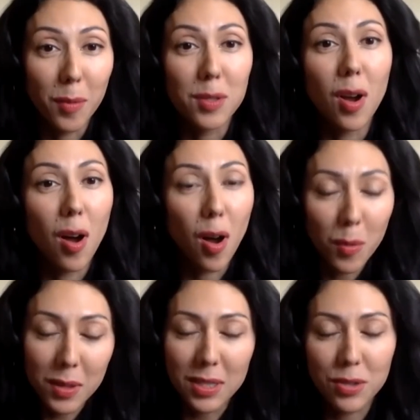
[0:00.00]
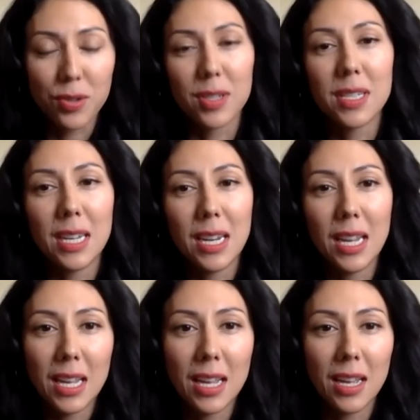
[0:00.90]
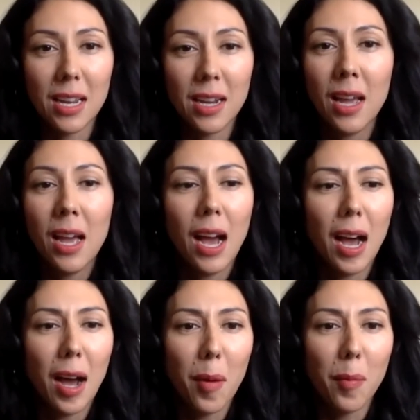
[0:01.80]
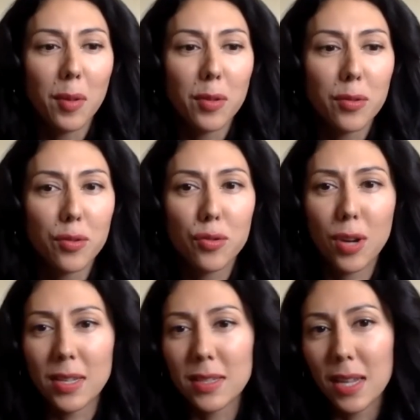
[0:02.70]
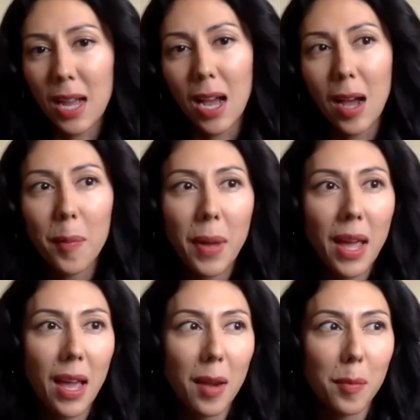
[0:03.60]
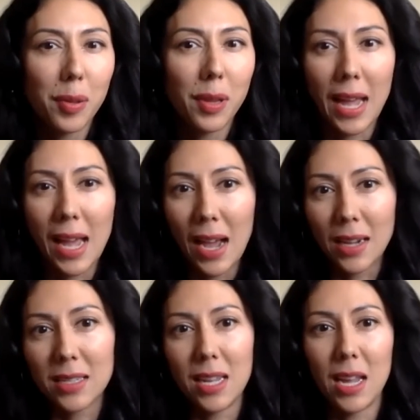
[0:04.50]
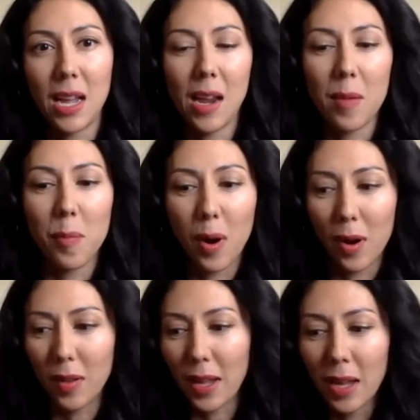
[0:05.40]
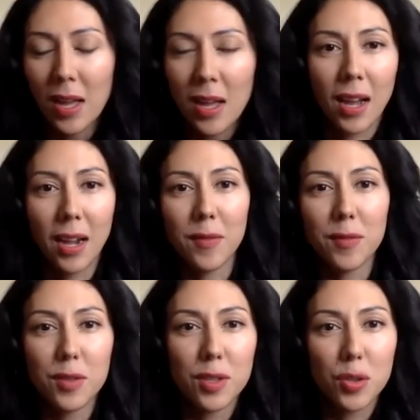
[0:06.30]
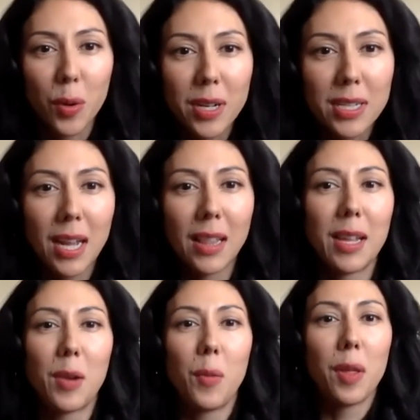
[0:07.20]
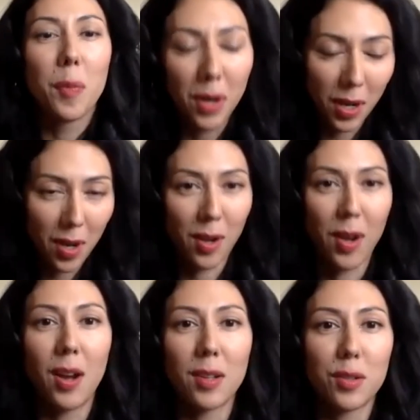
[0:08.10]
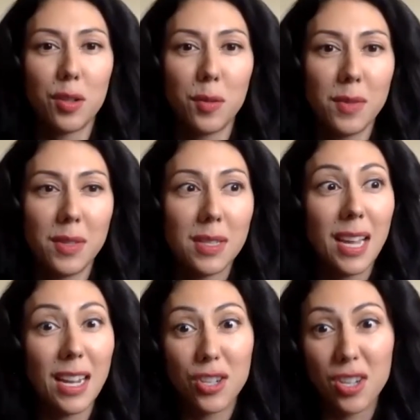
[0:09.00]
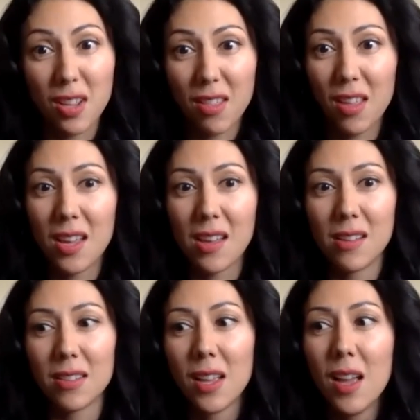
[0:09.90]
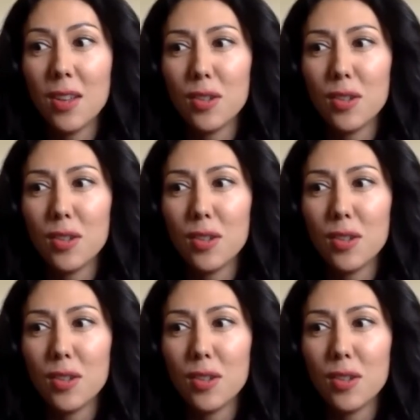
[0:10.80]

I was always interested in um, dressing up and play acting and part, like, kind of storytelling with putting on costumes, sketching things,